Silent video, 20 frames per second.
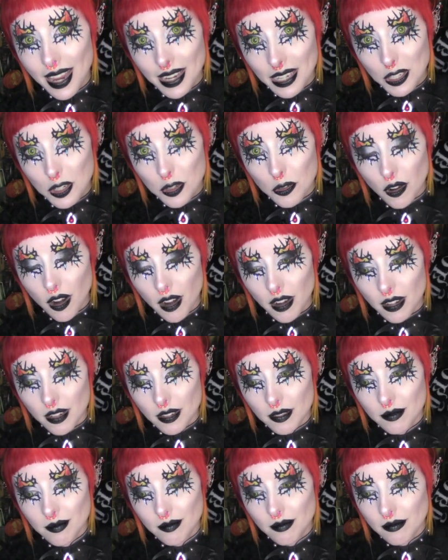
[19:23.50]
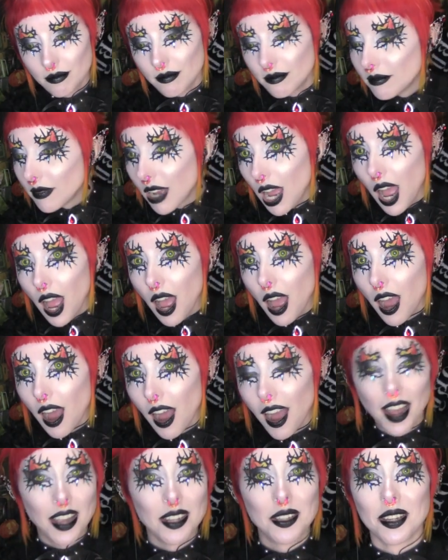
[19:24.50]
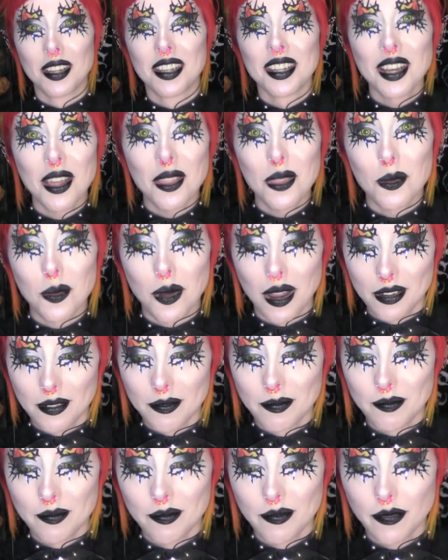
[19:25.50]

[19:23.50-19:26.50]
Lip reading: a drug. I took another one.